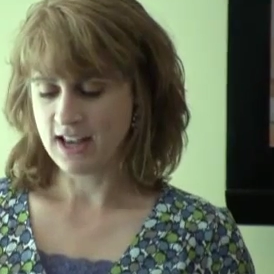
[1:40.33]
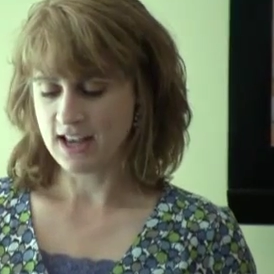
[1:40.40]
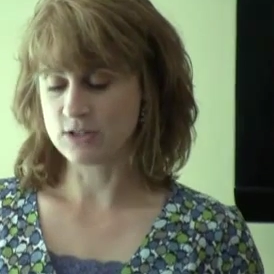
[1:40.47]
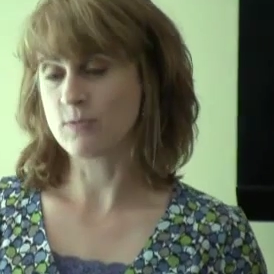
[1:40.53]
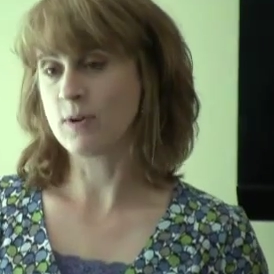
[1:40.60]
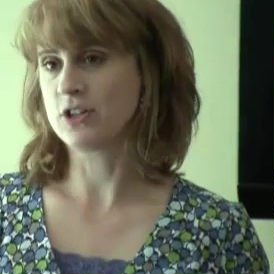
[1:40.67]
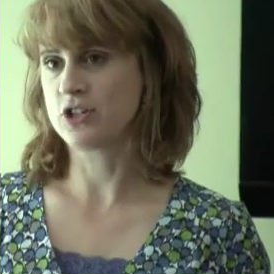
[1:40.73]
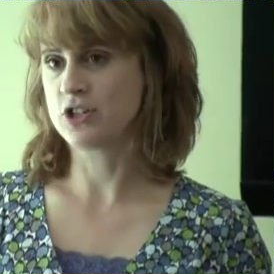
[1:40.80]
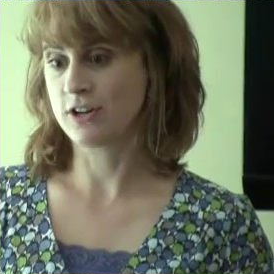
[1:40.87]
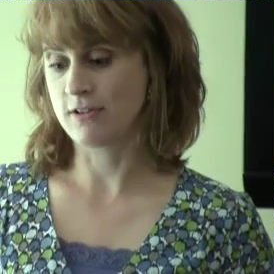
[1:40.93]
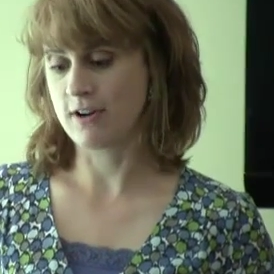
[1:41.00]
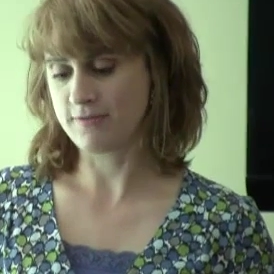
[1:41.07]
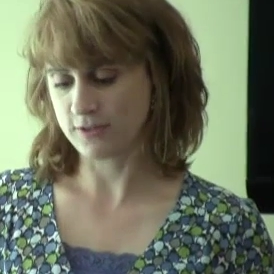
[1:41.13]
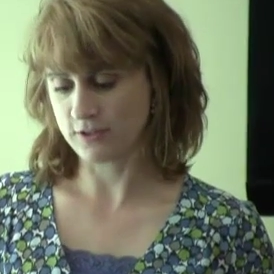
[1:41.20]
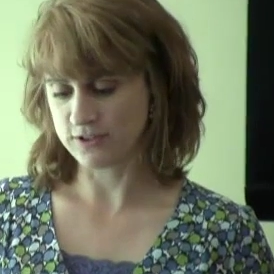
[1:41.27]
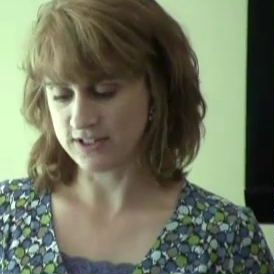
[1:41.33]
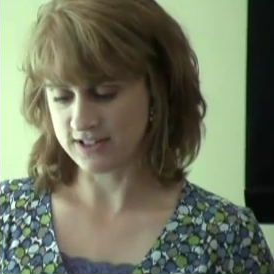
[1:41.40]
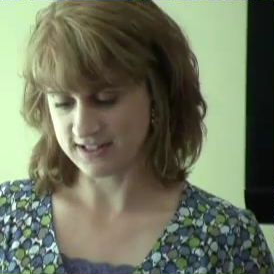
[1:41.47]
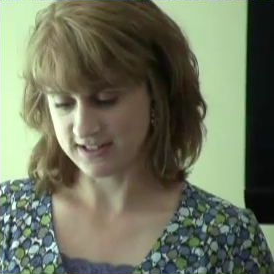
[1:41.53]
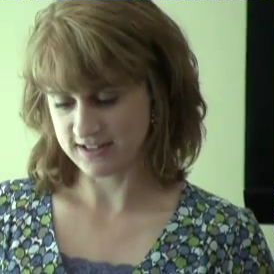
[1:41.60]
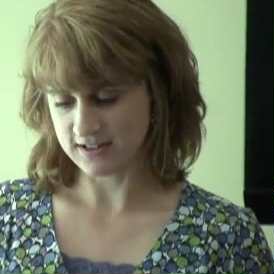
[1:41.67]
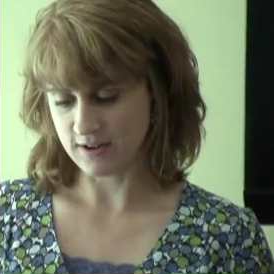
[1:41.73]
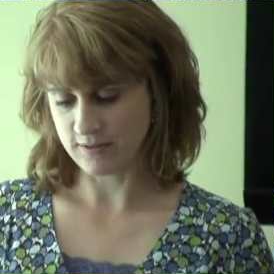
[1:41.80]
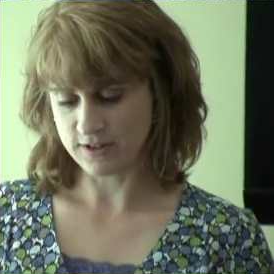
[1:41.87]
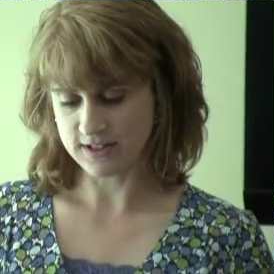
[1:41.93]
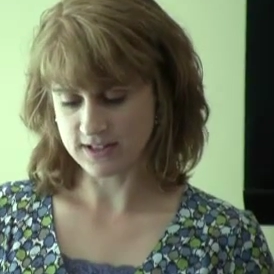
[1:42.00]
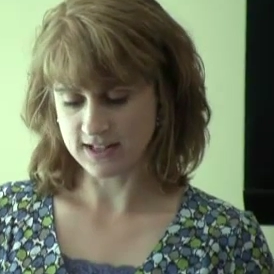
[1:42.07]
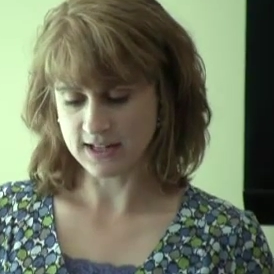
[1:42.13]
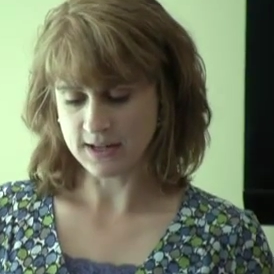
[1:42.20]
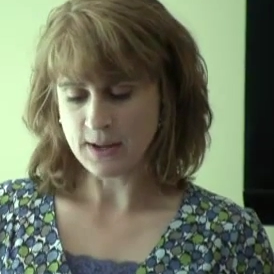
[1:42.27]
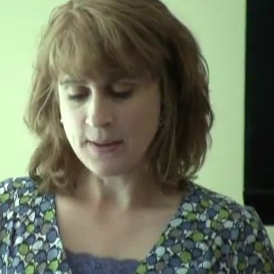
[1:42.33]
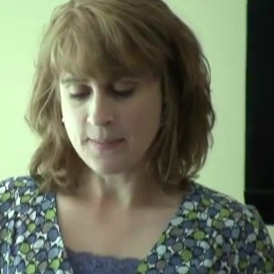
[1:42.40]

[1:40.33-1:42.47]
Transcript: as well as geographical distance, obviously.